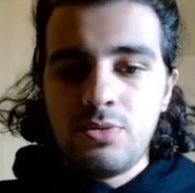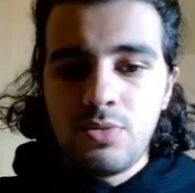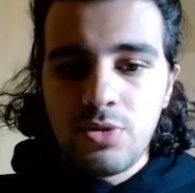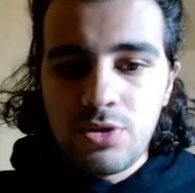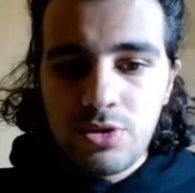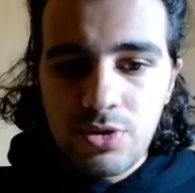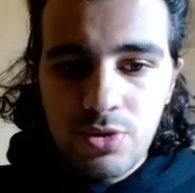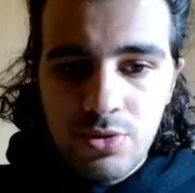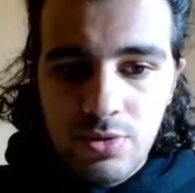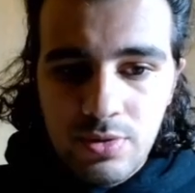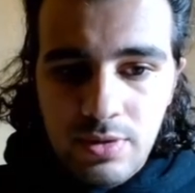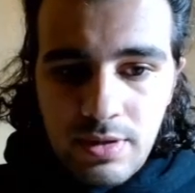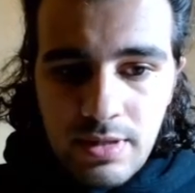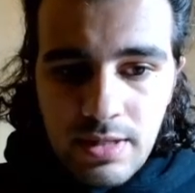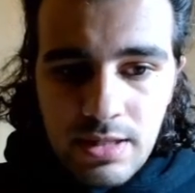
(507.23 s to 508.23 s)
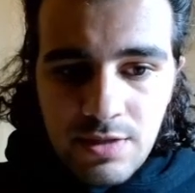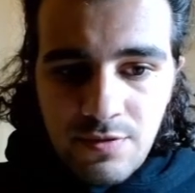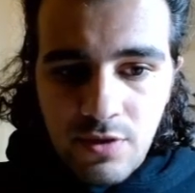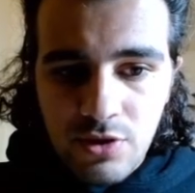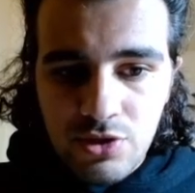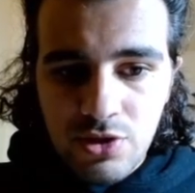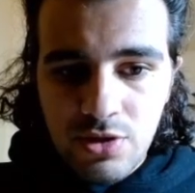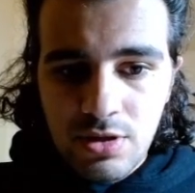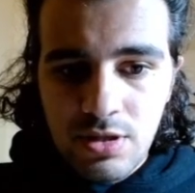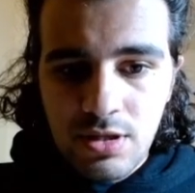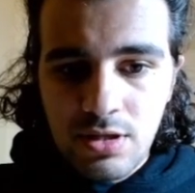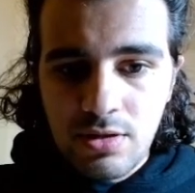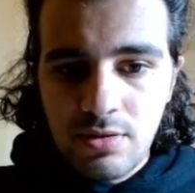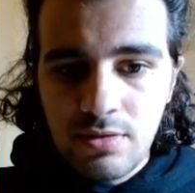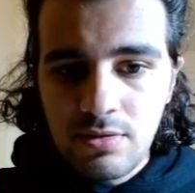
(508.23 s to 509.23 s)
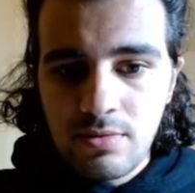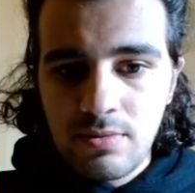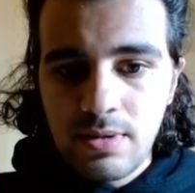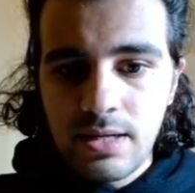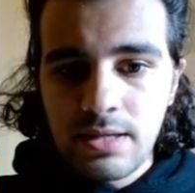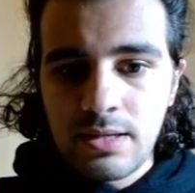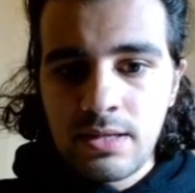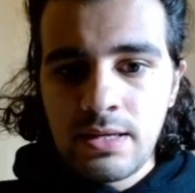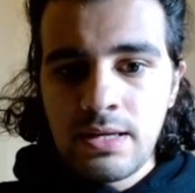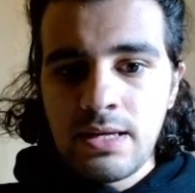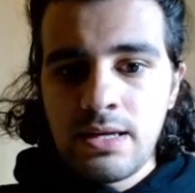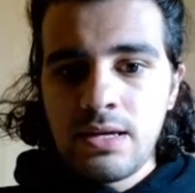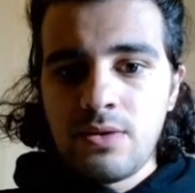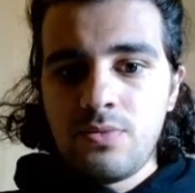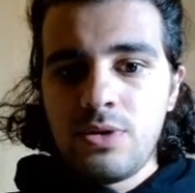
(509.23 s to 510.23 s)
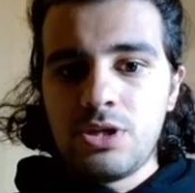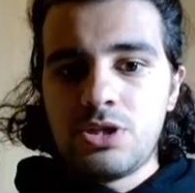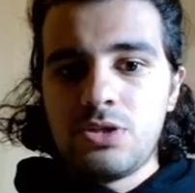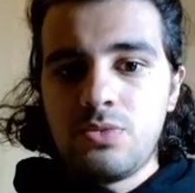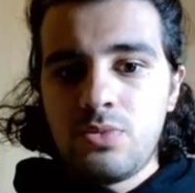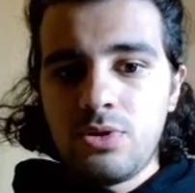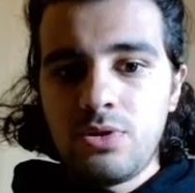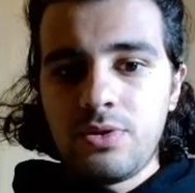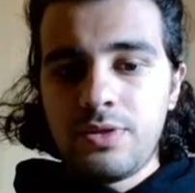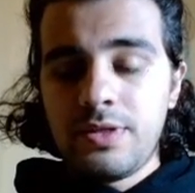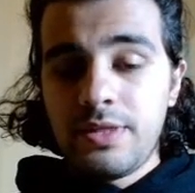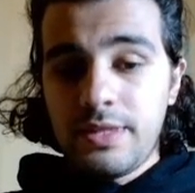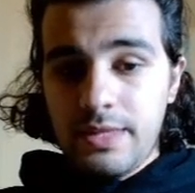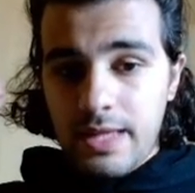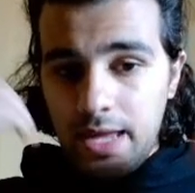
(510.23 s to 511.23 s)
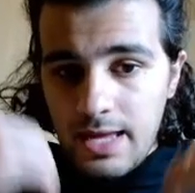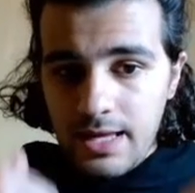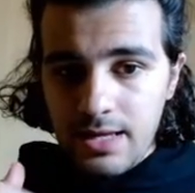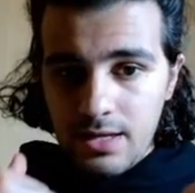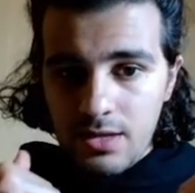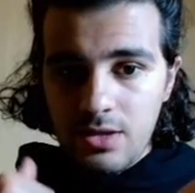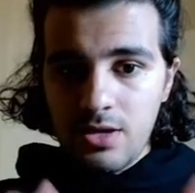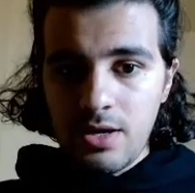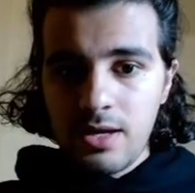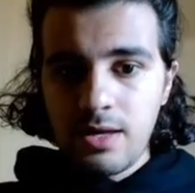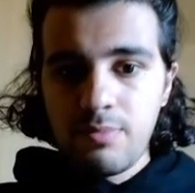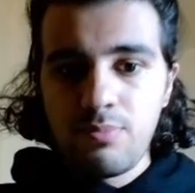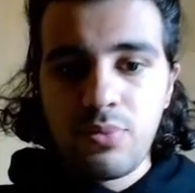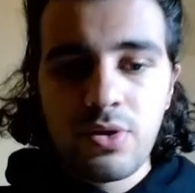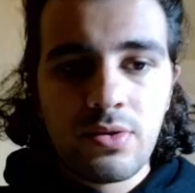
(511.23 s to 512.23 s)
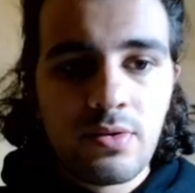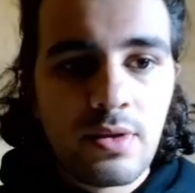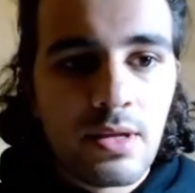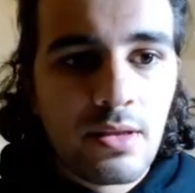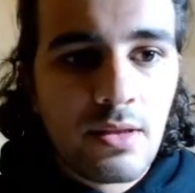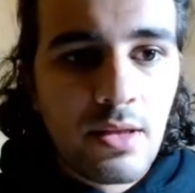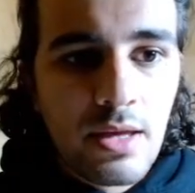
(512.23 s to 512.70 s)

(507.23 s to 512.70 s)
will do this function here, right? Which will take the input and then the